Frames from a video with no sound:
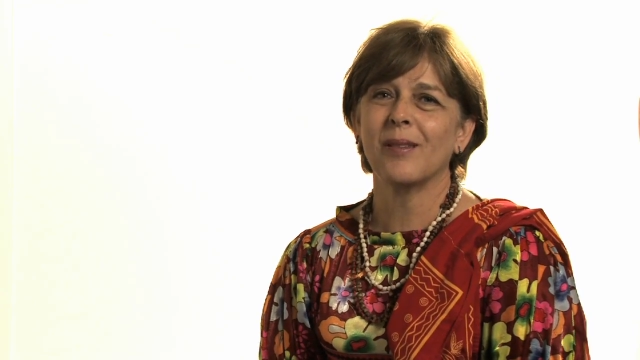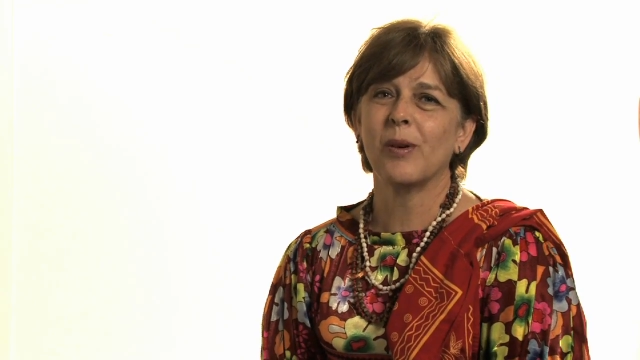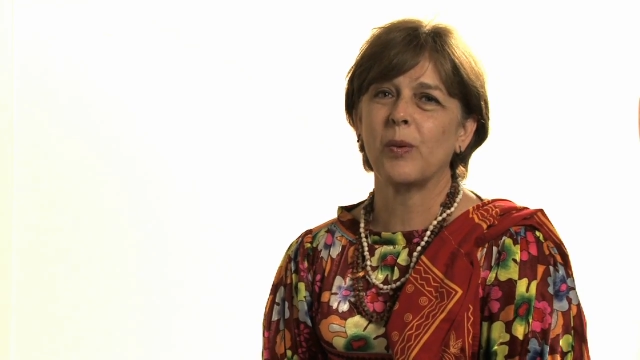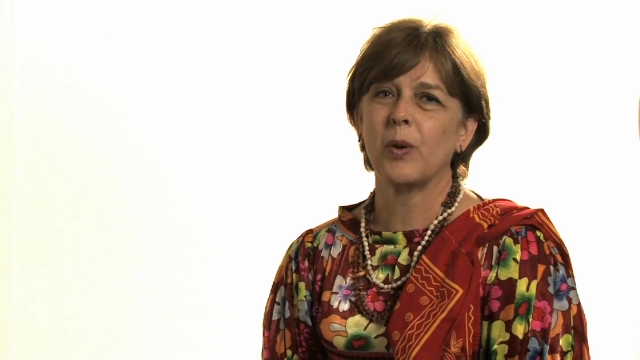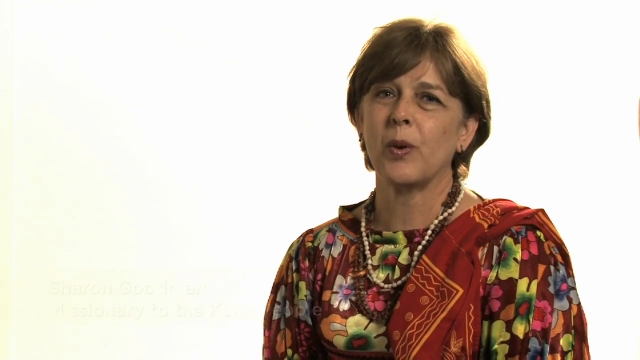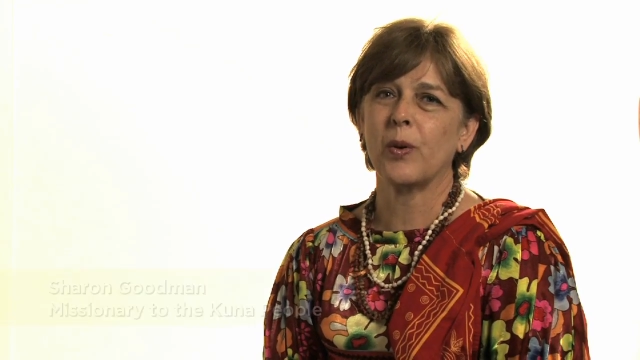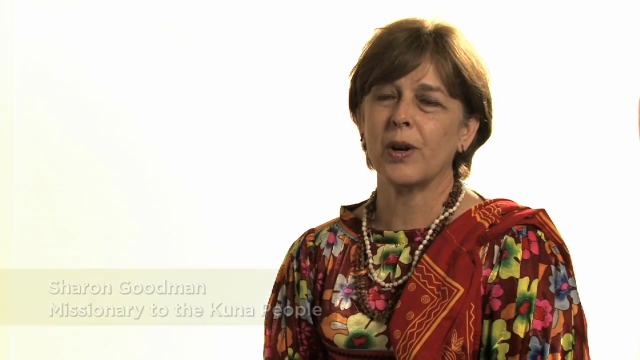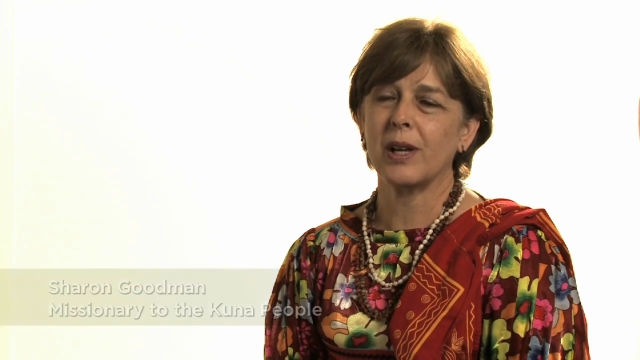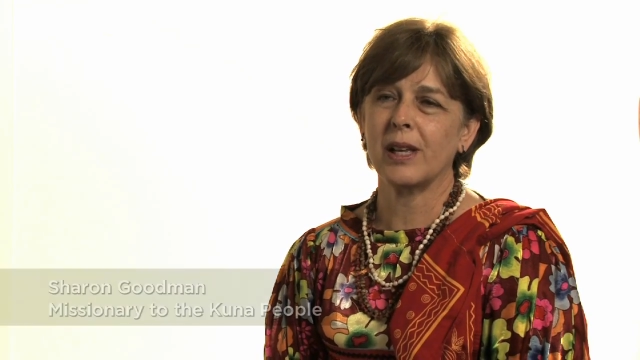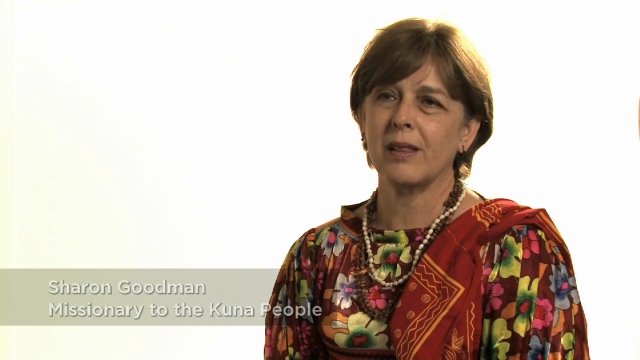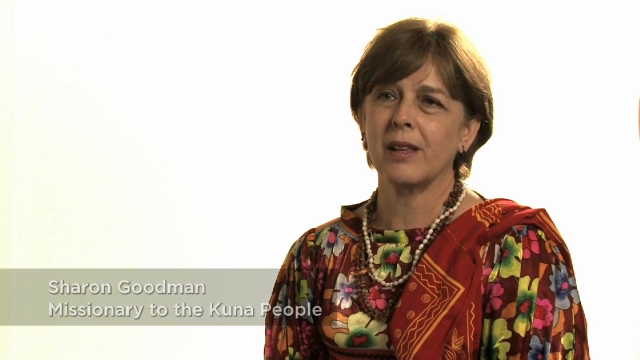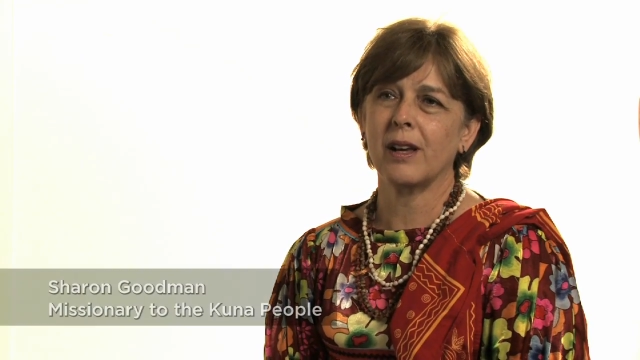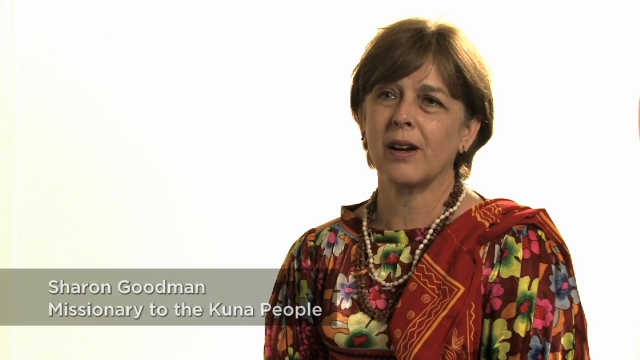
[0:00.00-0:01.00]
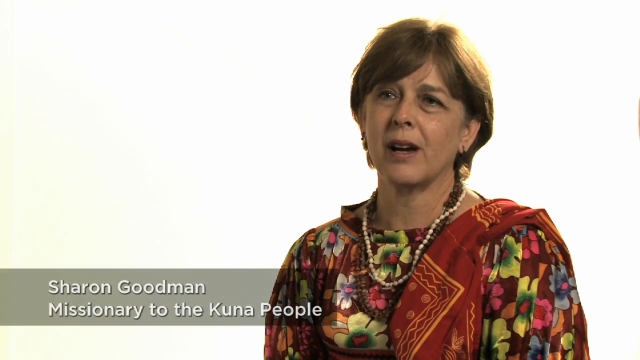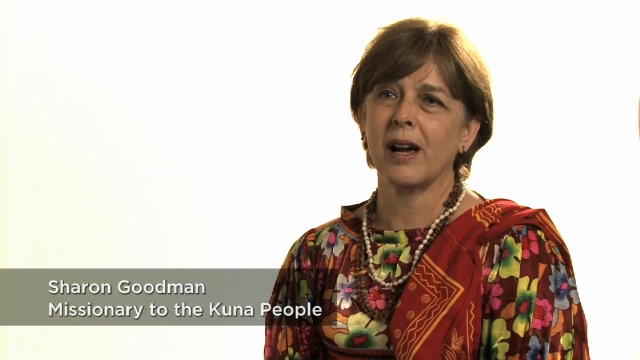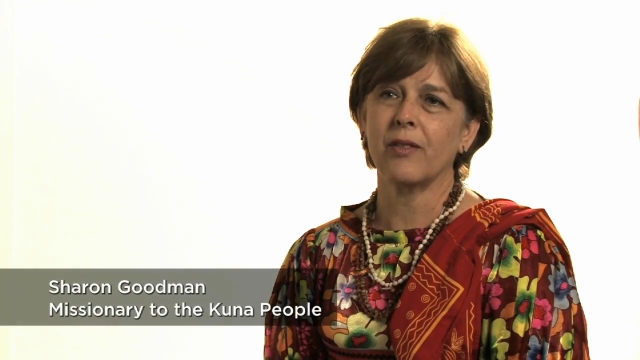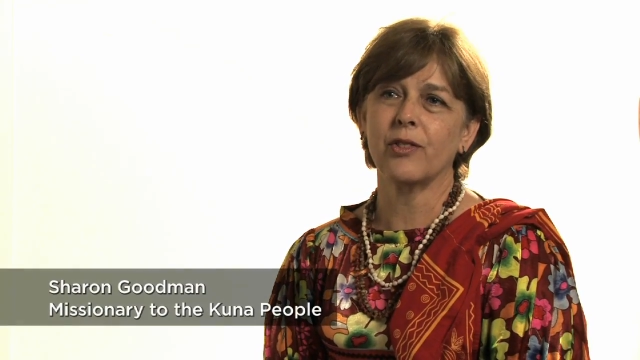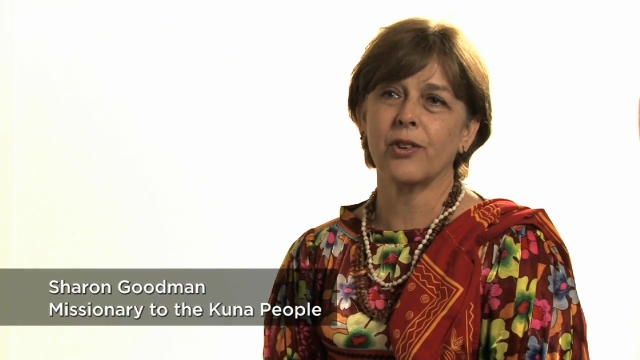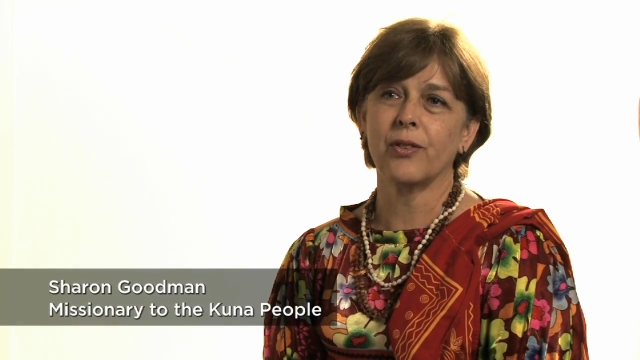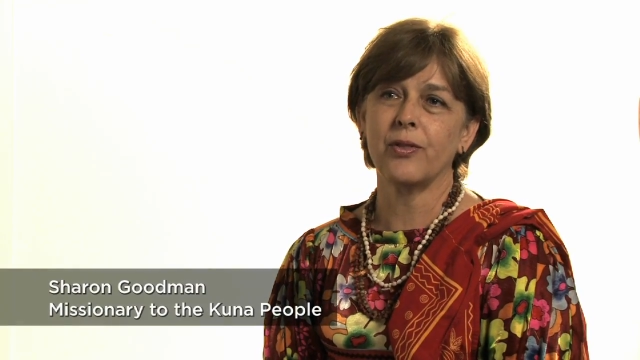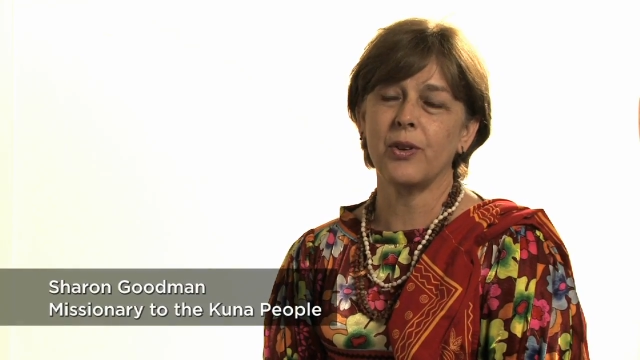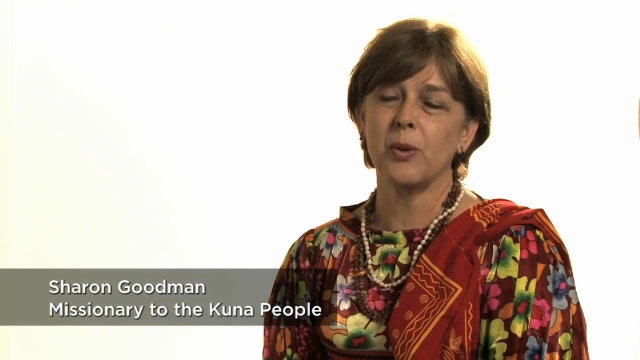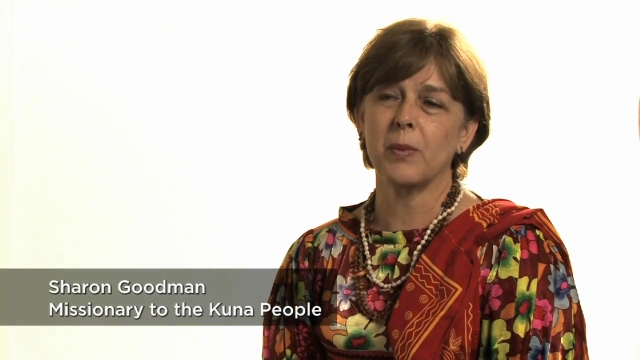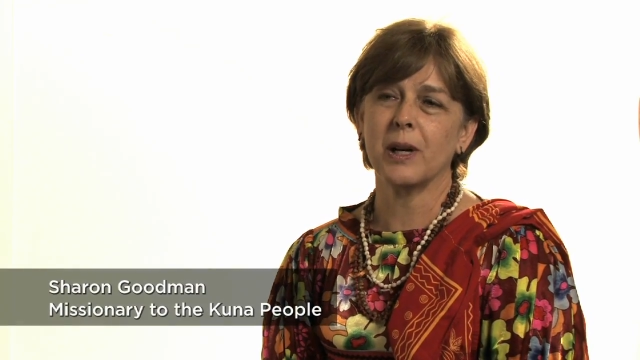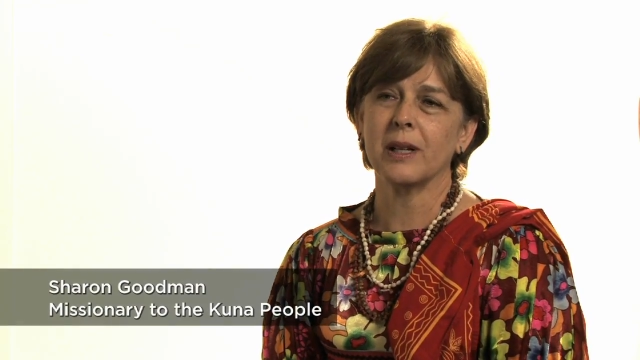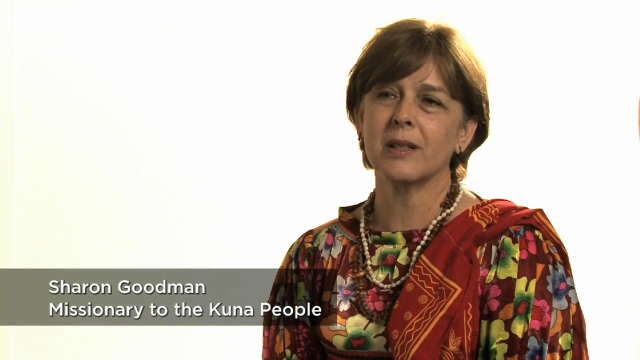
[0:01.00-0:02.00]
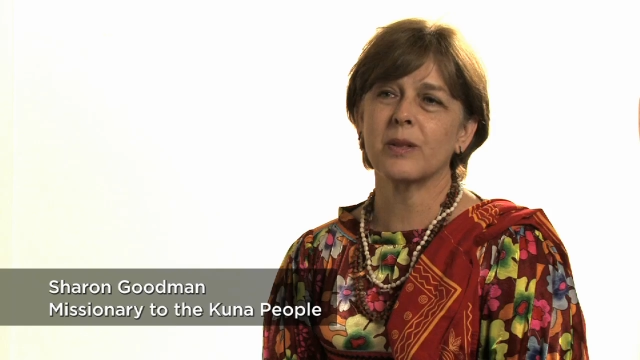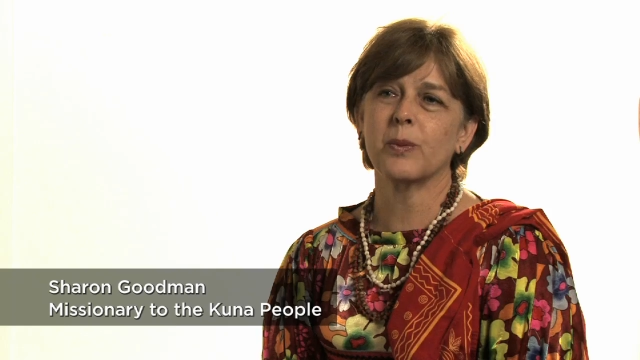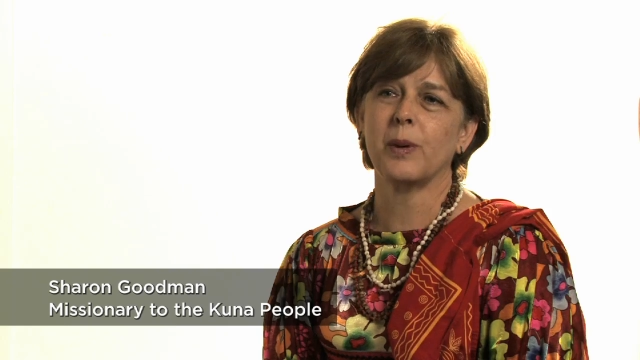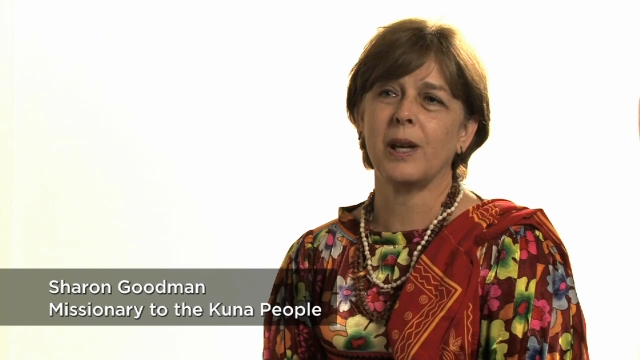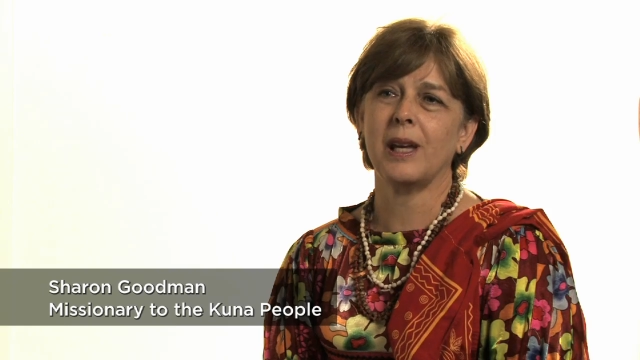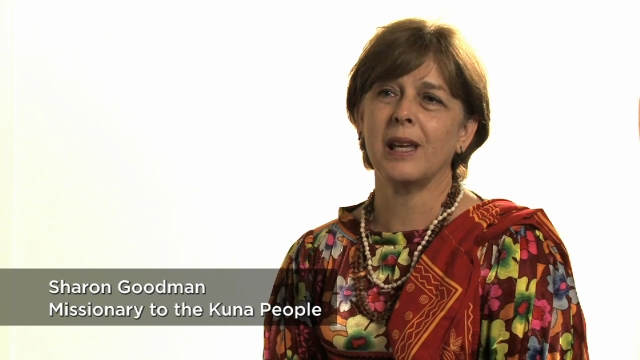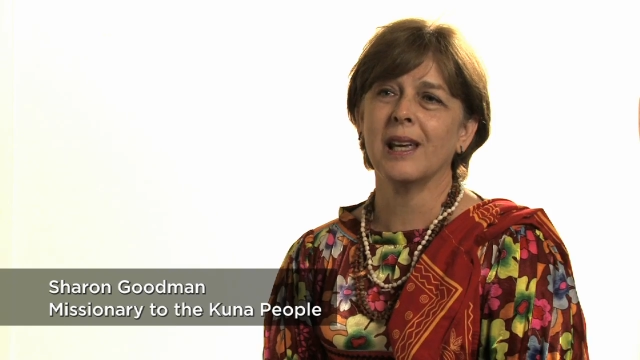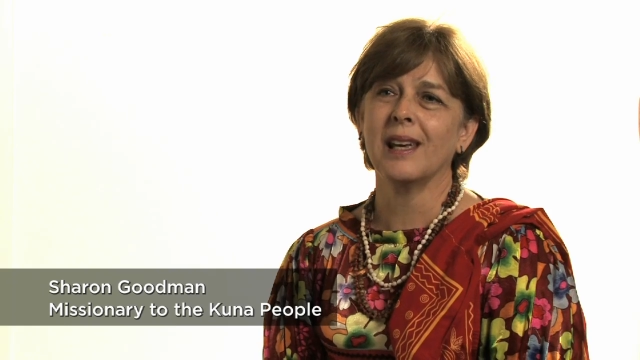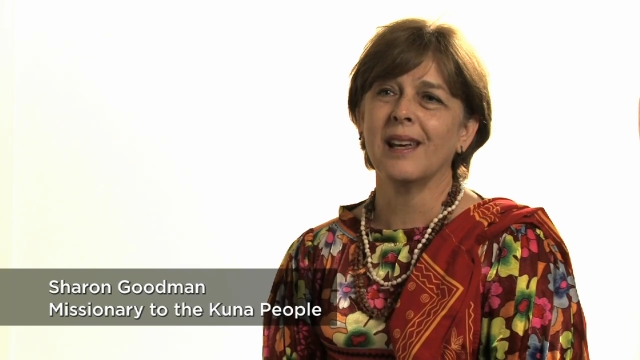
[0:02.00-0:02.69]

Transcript: When we were in there, after a few months, we